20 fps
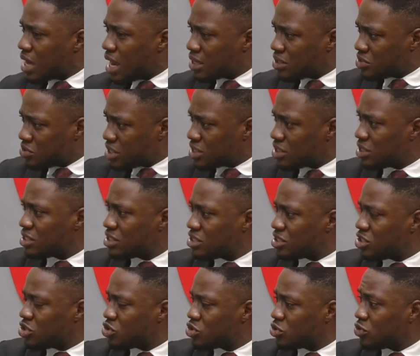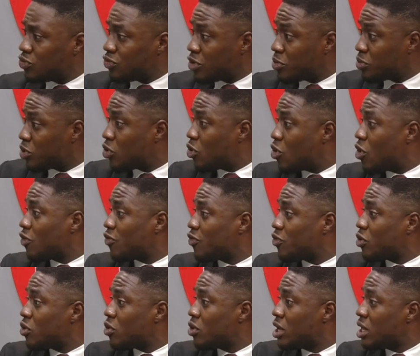addressing this issue from the call
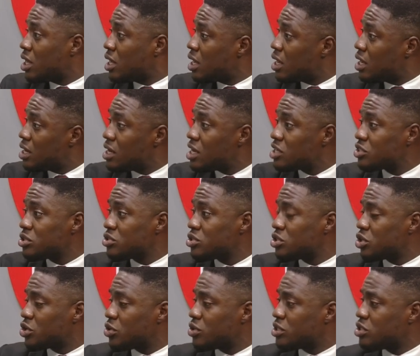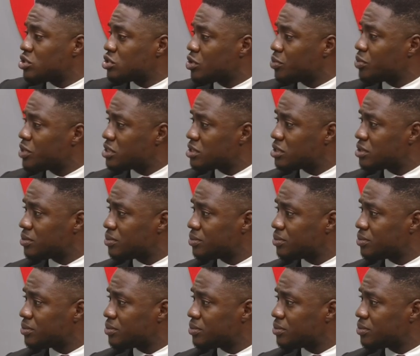for a national security summit?